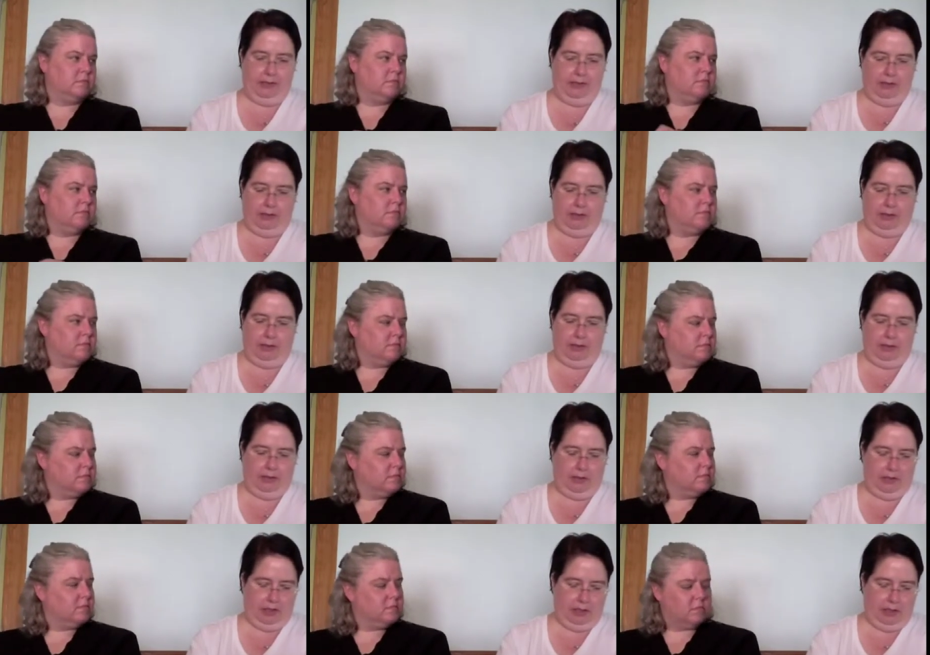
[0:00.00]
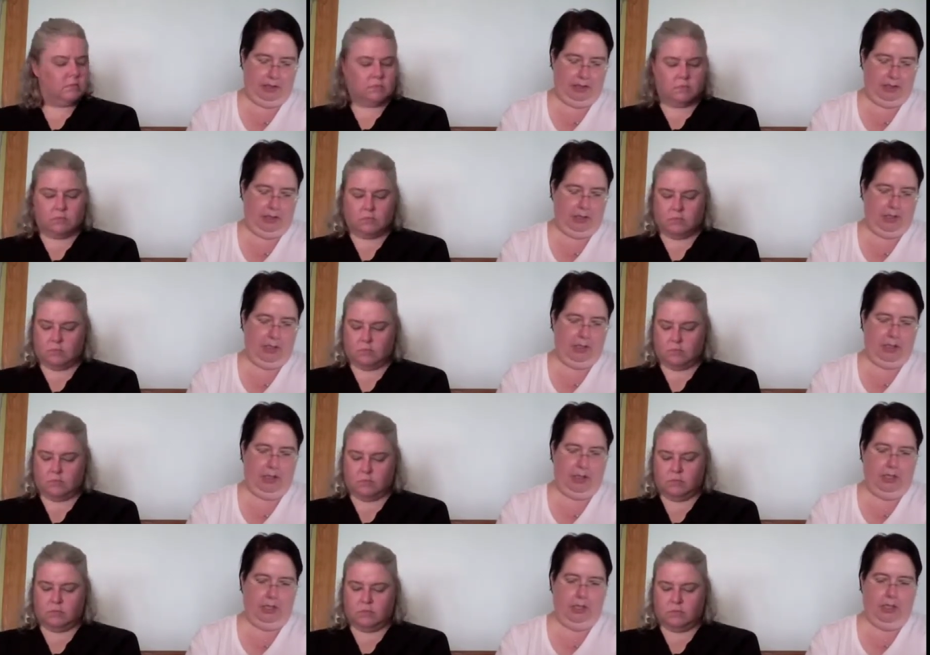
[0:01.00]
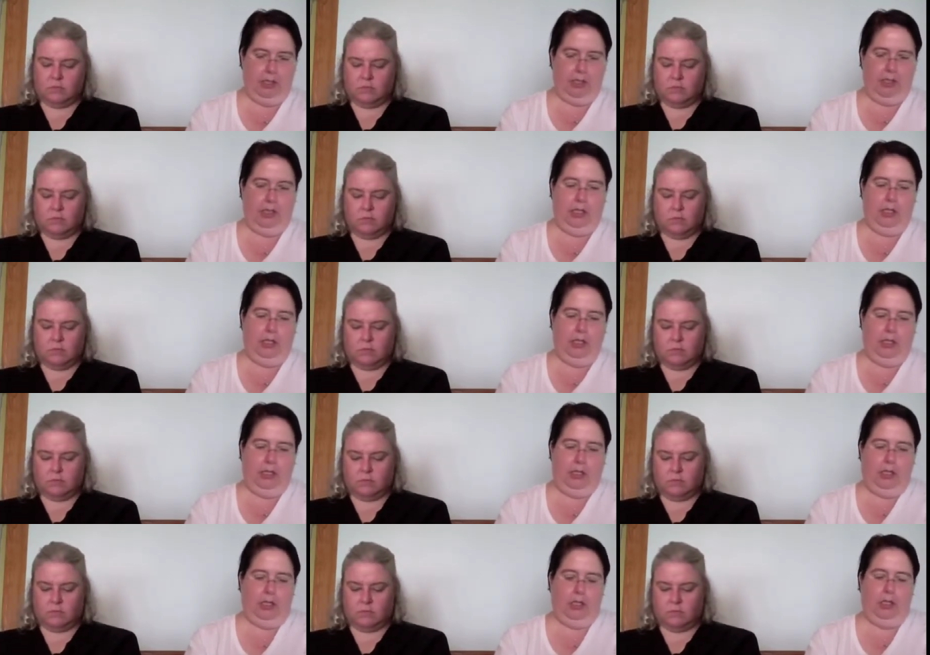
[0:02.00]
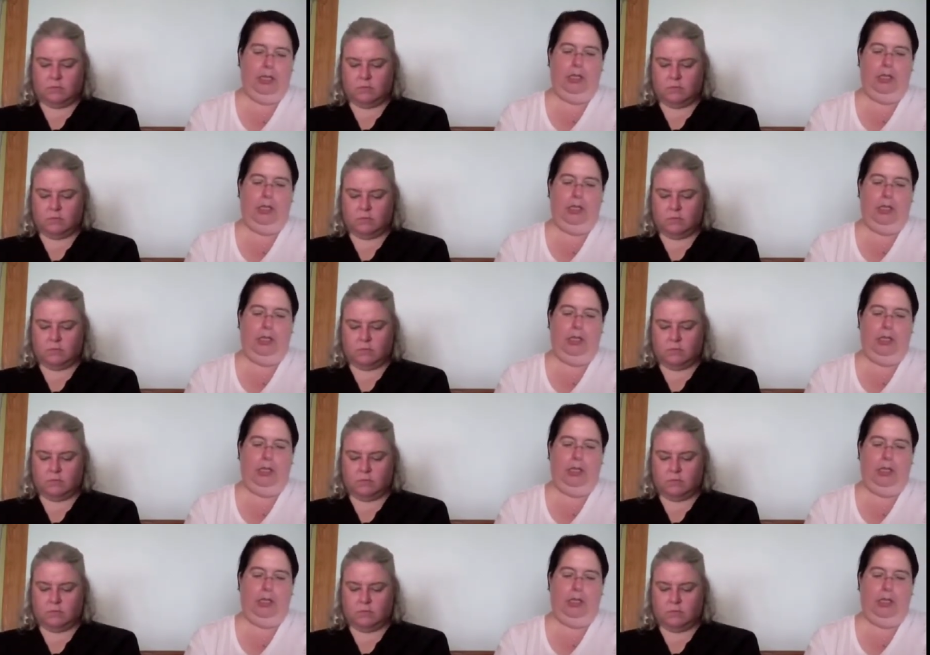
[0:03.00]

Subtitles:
[no speech]